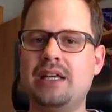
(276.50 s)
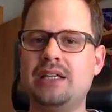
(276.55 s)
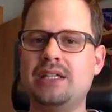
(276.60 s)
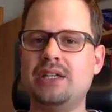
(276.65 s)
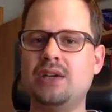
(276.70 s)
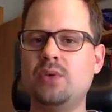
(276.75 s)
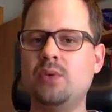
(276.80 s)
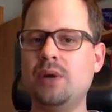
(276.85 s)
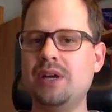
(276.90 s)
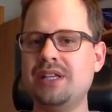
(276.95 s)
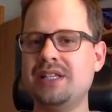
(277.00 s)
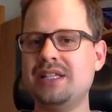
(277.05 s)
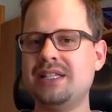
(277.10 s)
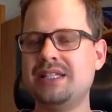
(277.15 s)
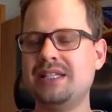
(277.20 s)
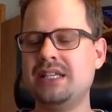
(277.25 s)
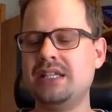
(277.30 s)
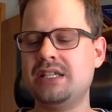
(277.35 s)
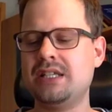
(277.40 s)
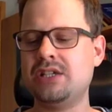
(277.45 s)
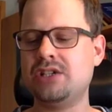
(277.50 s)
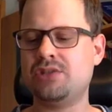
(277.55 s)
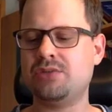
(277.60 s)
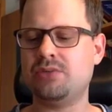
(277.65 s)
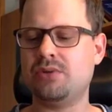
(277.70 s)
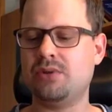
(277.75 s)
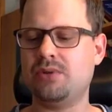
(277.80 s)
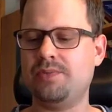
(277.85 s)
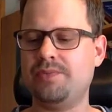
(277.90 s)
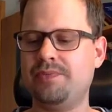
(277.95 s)
So what is a
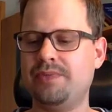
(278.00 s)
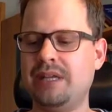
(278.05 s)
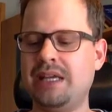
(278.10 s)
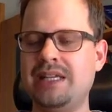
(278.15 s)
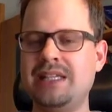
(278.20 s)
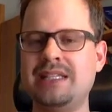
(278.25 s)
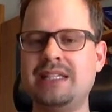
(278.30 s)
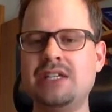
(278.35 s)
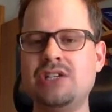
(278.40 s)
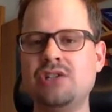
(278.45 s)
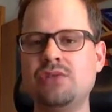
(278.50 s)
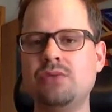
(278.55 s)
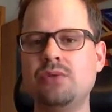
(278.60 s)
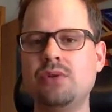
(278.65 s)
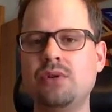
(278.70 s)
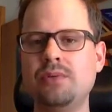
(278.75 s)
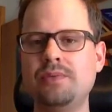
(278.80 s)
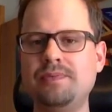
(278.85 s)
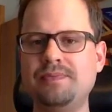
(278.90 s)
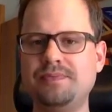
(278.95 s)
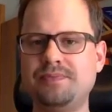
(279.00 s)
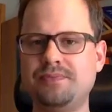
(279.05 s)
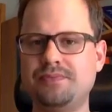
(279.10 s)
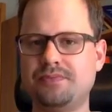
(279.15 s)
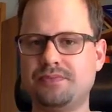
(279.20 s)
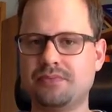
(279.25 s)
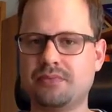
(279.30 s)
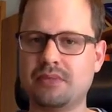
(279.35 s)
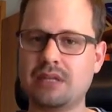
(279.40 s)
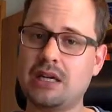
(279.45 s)
decision rule? A decision rule
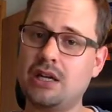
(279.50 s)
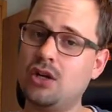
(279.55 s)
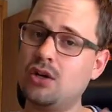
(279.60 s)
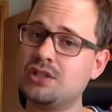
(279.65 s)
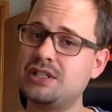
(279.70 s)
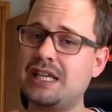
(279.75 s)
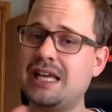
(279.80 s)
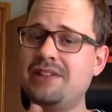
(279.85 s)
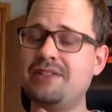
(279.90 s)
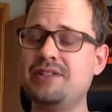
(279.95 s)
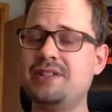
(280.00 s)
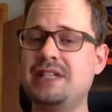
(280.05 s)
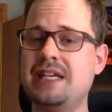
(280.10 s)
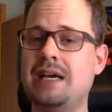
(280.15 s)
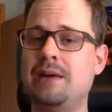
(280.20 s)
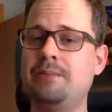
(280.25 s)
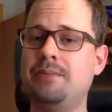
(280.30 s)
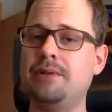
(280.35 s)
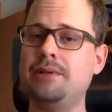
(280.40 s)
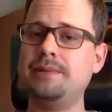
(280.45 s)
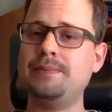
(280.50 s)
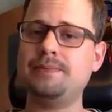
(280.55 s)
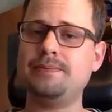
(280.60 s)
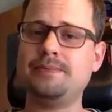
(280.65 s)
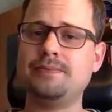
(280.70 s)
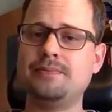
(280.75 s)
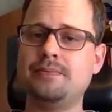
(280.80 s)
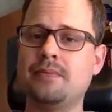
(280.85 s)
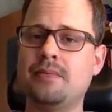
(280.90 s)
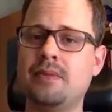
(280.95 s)
looks at the sample
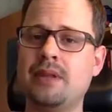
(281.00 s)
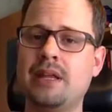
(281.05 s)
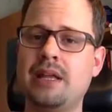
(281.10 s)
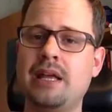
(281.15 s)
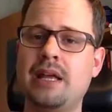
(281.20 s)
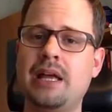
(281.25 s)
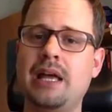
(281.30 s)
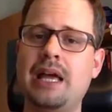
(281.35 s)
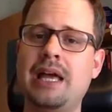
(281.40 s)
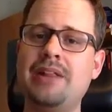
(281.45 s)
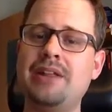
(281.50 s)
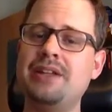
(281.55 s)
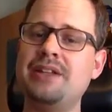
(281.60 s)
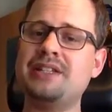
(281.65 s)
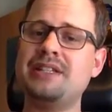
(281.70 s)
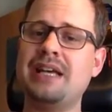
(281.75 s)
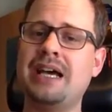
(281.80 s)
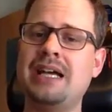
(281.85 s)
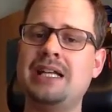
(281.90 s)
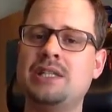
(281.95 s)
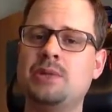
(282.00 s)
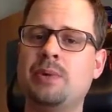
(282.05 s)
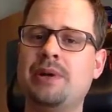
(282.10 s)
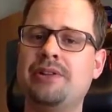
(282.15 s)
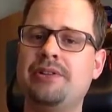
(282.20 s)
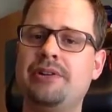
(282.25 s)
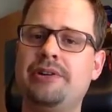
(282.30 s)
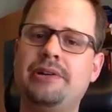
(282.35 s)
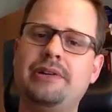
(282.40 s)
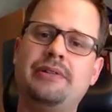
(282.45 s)
and then decides
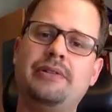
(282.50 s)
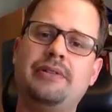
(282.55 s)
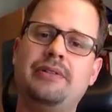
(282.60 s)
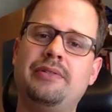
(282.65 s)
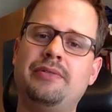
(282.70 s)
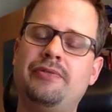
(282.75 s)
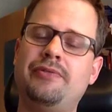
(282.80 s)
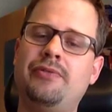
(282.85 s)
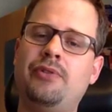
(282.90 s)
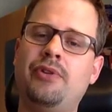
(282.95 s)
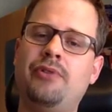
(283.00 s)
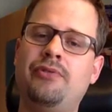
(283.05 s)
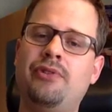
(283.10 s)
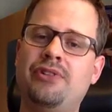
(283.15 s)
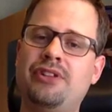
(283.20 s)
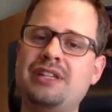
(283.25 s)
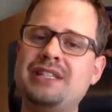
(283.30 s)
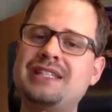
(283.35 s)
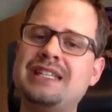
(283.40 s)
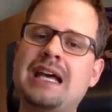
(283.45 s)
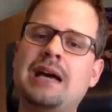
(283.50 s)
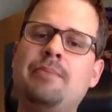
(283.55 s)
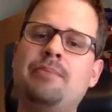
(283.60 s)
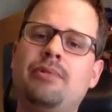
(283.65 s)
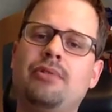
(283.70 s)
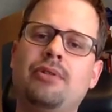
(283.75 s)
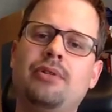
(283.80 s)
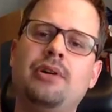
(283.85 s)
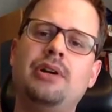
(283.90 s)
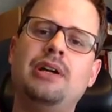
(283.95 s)
whether for, for this
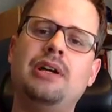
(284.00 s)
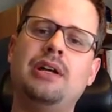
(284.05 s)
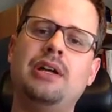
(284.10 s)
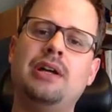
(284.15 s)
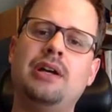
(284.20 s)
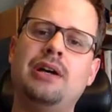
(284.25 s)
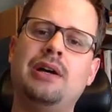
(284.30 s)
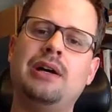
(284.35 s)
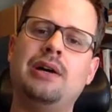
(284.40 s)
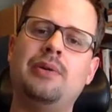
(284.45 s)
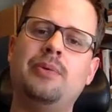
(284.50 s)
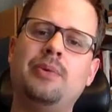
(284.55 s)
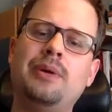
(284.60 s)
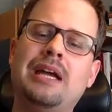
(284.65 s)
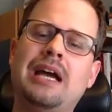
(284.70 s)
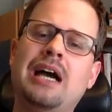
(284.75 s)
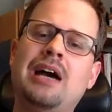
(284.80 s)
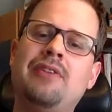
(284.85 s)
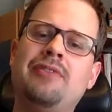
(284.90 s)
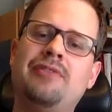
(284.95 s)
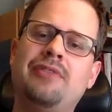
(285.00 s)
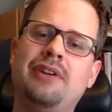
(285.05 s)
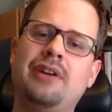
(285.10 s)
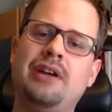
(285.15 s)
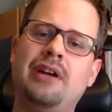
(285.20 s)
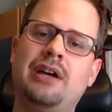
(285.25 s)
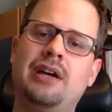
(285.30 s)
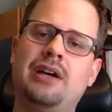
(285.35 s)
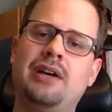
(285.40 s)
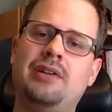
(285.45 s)
sample, we have,
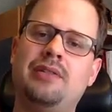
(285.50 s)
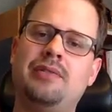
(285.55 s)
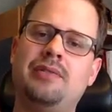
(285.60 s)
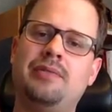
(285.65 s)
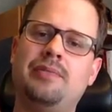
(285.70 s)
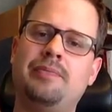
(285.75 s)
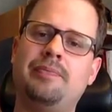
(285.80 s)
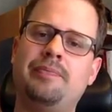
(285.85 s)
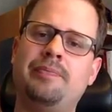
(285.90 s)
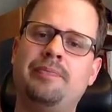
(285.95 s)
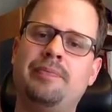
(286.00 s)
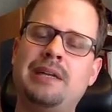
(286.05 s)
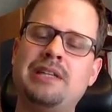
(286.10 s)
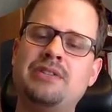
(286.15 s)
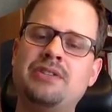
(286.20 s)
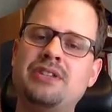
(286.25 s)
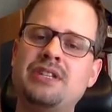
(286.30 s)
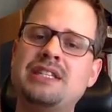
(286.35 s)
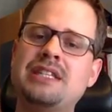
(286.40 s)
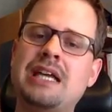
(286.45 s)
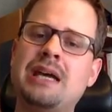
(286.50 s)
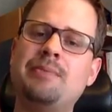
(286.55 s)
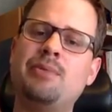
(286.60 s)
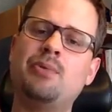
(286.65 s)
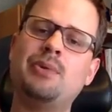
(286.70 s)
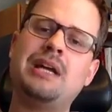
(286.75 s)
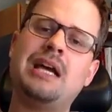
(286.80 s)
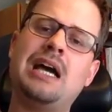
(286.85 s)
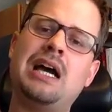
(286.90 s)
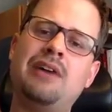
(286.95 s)
uh, based on this
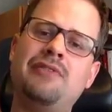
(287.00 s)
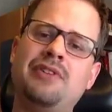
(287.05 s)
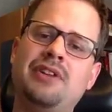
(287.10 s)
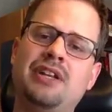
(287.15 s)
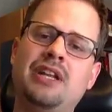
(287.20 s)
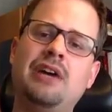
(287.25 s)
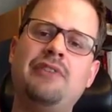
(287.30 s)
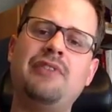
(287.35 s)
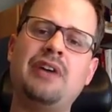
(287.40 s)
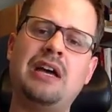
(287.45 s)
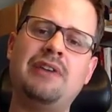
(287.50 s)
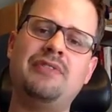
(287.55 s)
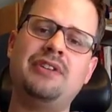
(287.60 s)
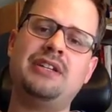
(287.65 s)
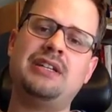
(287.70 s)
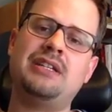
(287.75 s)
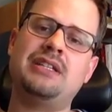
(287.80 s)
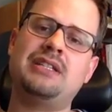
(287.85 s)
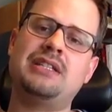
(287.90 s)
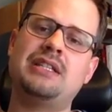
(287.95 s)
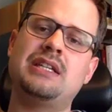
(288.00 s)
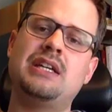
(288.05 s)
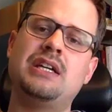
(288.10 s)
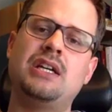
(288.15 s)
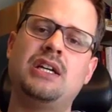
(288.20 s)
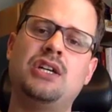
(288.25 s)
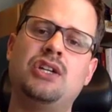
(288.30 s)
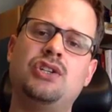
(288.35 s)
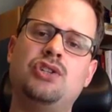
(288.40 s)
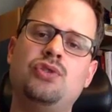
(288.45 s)
sample, we have enough evidence
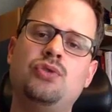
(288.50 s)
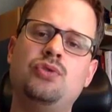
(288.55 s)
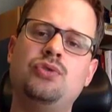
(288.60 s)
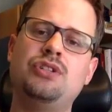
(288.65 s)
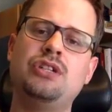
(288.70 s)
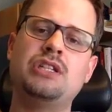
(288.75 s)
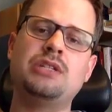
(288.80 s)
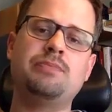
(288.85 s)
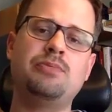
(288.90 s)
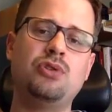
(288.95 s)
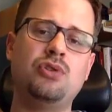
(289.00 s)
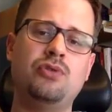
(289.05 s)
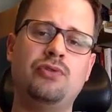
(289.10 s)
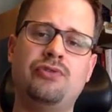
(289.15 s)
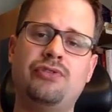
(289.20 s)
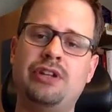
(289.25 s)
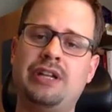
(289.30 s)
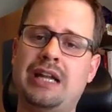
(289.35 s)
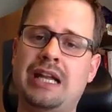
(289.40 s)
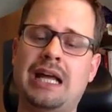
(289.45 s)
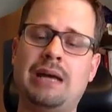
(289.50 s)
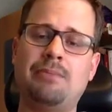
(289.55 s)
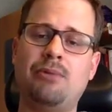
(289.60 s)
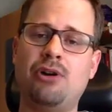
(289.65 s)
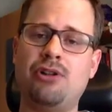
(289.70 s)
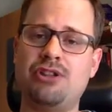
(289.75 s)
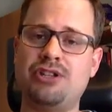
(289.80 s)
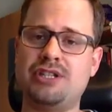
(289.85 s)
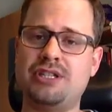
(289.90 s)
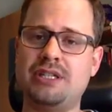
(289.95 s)
to disprove the null
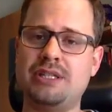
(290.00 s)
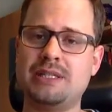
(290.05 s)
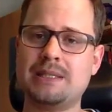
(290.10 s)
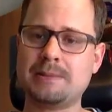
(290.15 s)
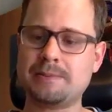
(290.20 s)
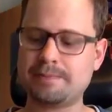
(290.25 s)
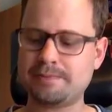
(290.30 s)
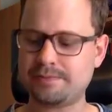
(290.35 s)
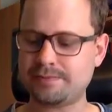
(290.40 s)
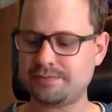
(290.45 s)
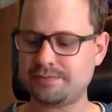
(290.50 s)
hypothesis.